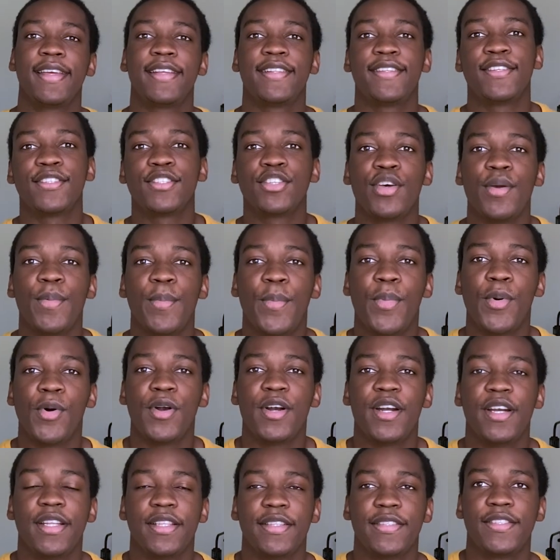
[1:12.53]
it's so
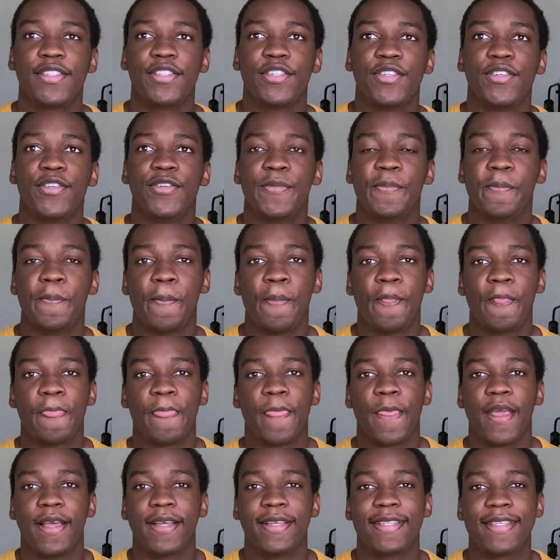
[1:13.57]
important to um,
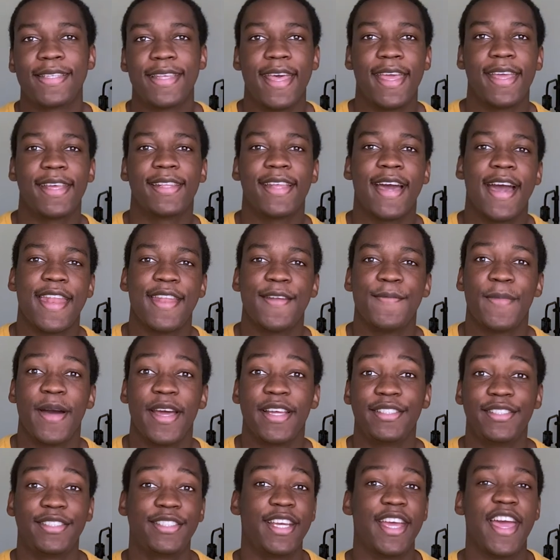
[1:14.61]
say that in my
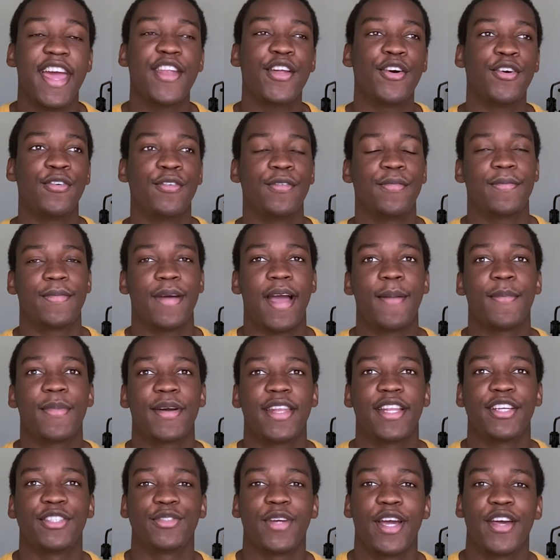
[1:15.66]
channel, I'm
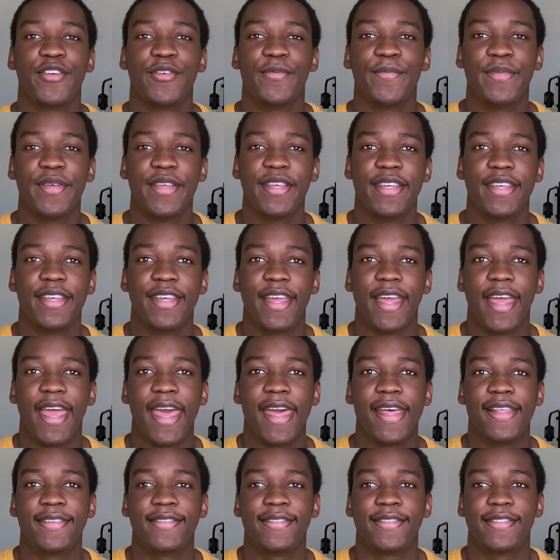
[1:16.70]
gonna try to be
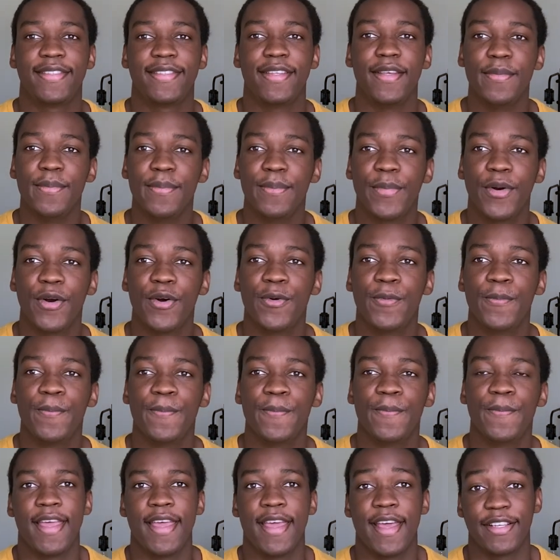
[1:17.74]
as simple
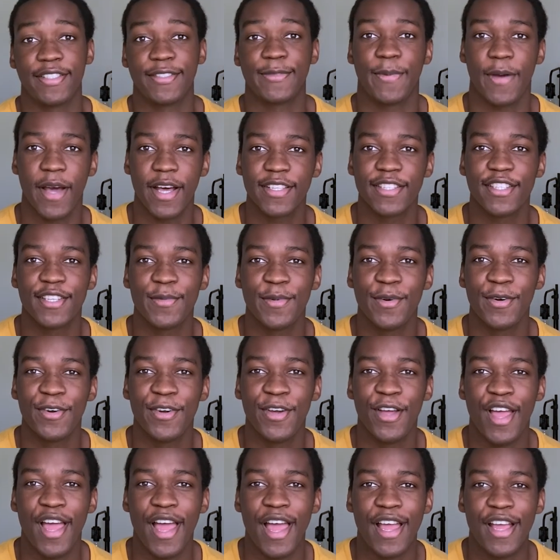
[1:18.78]
as possible.
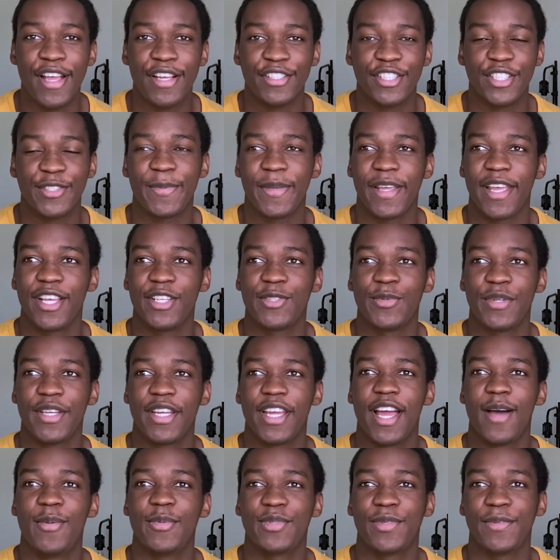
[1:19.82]
Just because when it
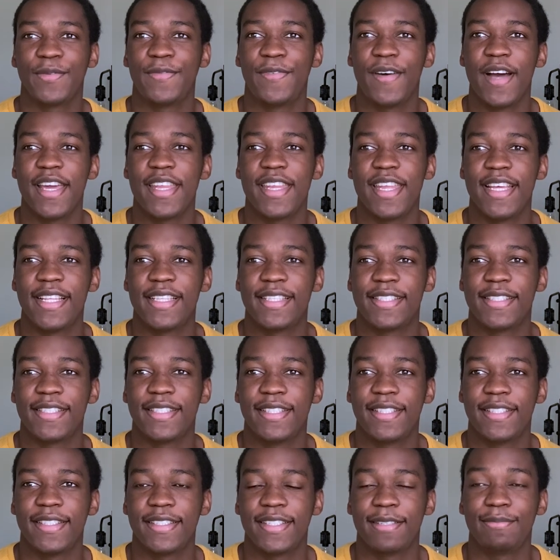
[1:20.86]
comes to finance,
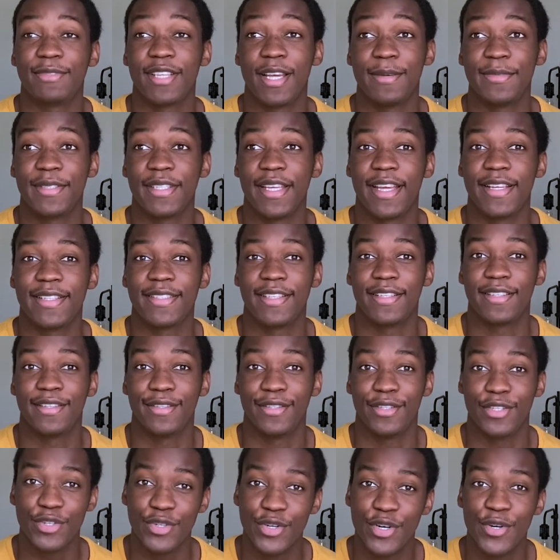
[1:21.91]
sometimes it gets a
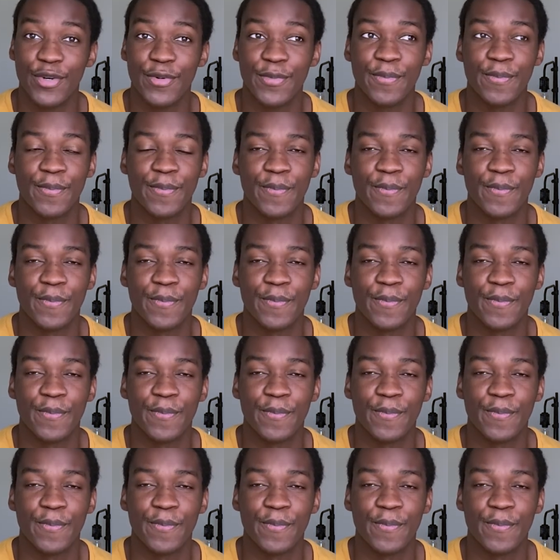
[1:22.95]
little